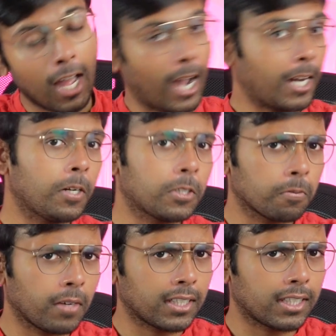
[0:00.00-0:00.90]
And I know
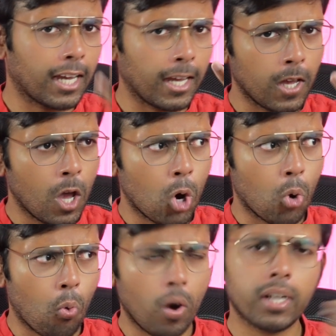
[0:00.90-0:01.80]
some might say,
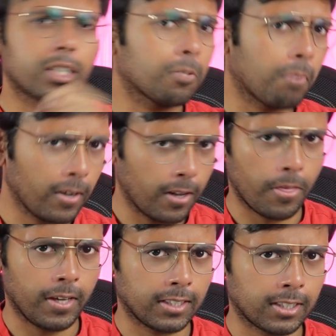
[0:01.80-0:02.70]
what is the point of
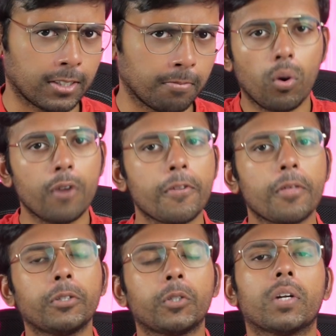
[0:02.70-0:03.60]
this? Well, for
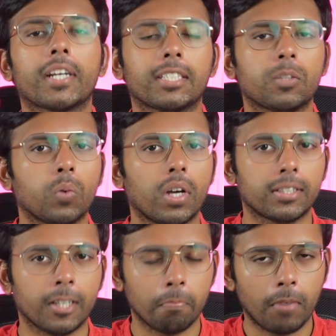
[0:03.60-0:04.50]
those who want to get some work
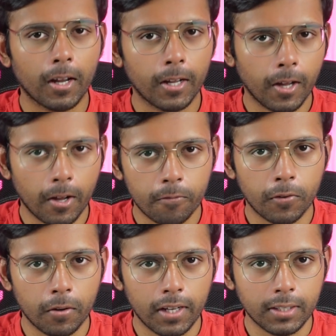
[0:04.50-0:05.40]
done, plugging your
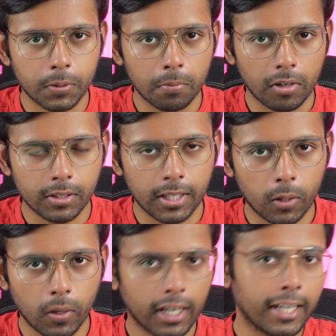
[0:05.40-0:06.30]
iPhone into a monitor and
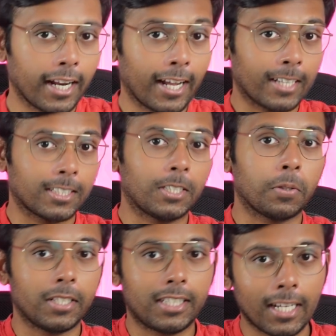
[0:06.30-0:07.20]
quickly getting access
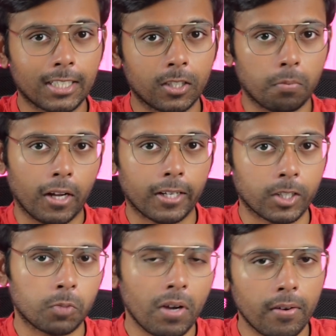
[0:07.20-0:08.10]
to a desktop-like
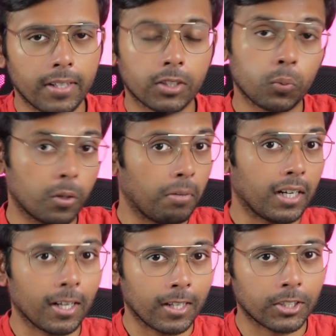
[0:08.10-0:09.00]
experience would be
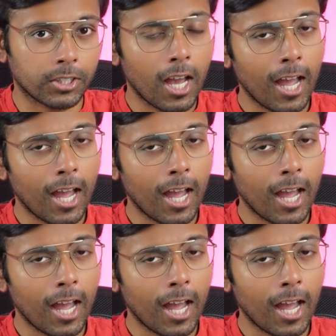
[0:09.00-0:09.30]
clutch.